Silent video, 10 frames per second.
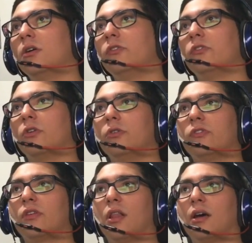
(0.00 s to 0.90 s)
So you
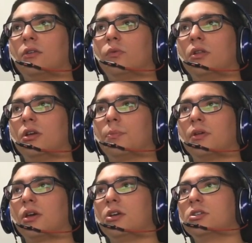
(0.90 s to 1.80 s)
select the running
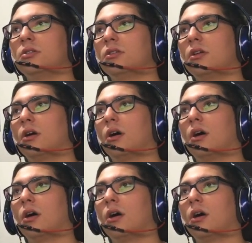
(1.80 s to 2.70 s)
application.
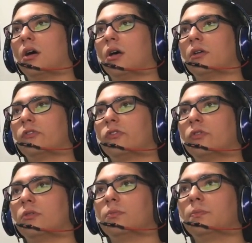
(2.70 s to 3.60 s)
Uh,
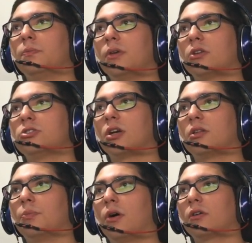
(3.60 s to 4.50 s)
so yeah, check
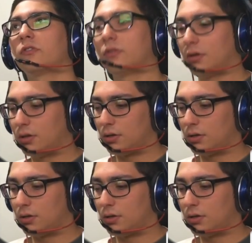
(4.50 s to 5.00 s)
the box.